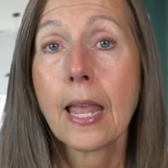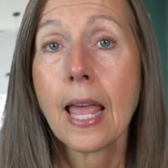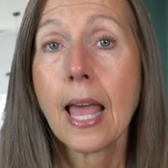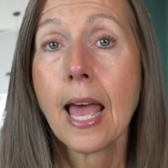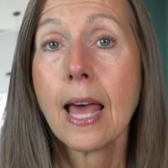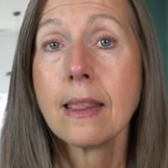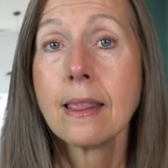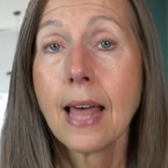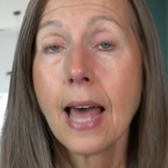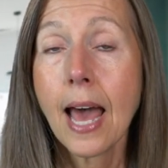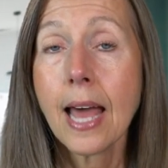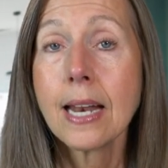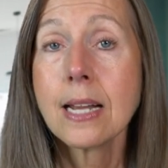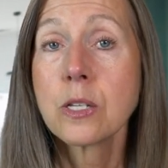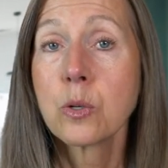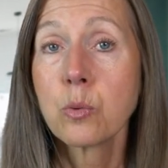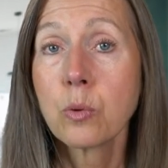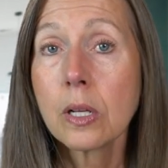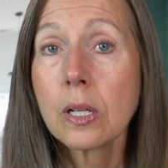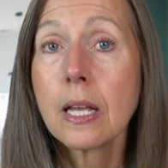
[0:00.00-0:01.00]
And that
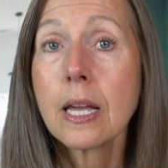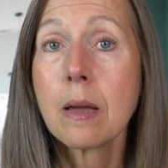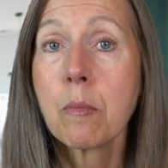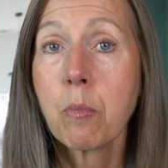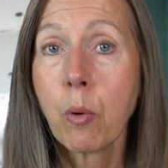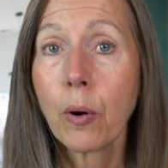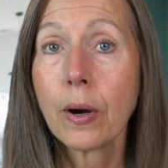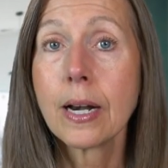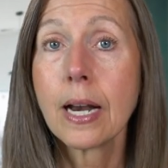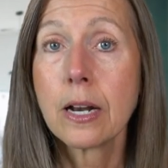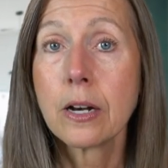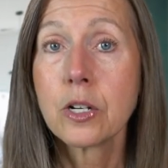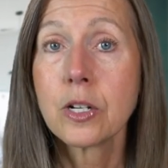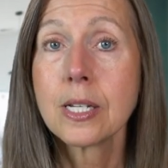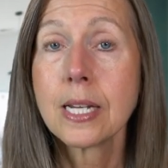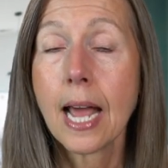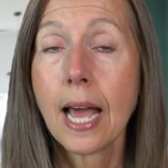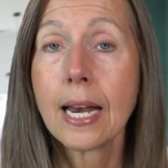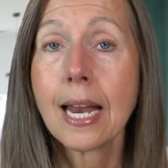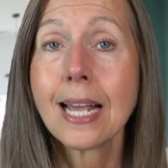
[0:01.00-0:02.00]
is really important to
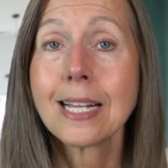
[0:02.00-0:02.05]
understand.